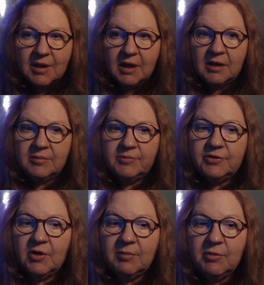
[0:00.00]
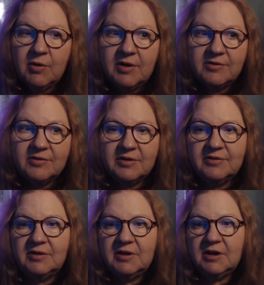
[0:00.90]
So I'm always
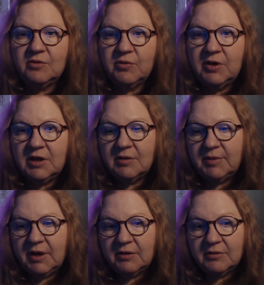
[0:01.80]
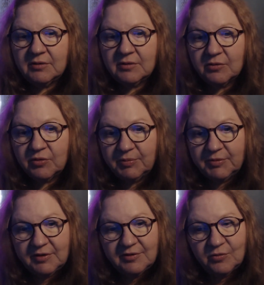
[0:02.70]
listening and reading about
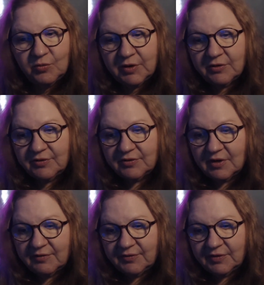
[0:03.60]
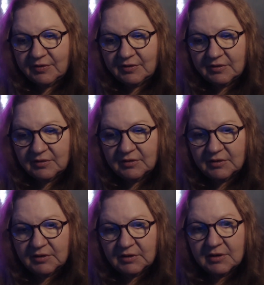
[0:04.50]
cryptids and weird stuff and
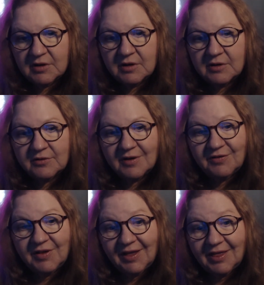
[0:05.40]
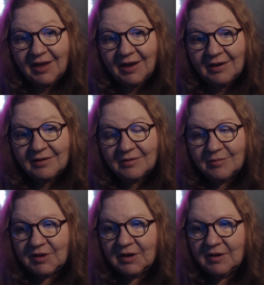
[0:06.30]
stuff like that,
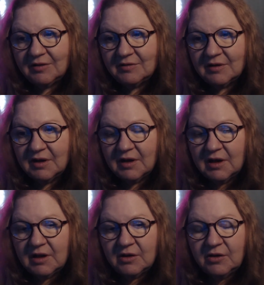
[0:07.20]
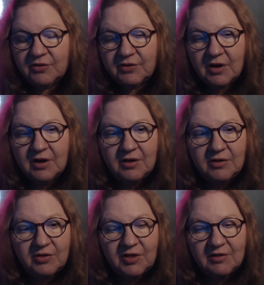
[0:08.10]
because you're
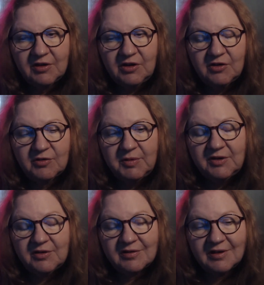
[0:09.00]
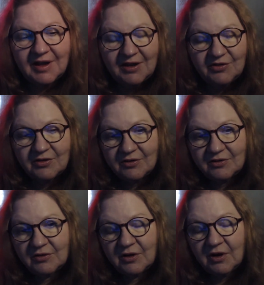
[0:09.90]
starting things that used to be just
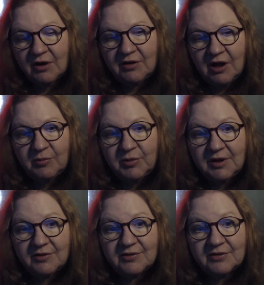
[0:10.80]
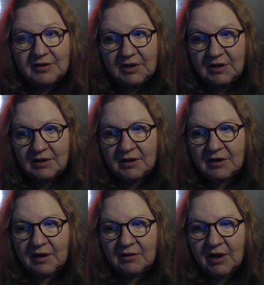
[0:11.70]
legends are now being seen,
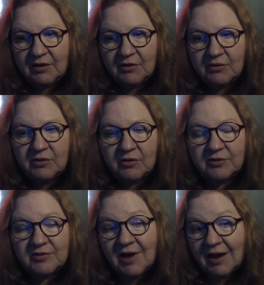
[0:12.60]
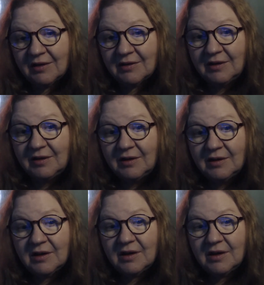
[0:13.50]
and I don't know exactly